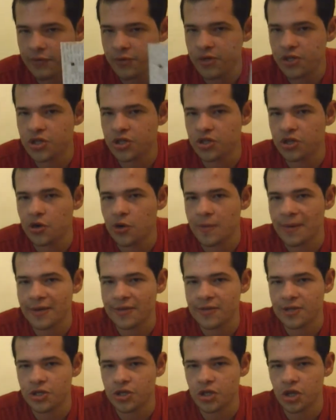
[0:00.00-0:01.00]
should know
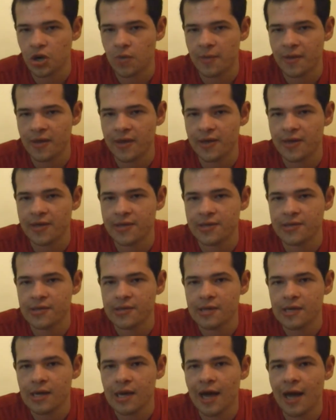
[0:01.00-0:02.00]
about this show because
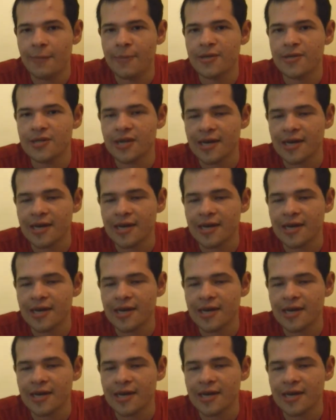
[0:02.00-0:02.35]
I've been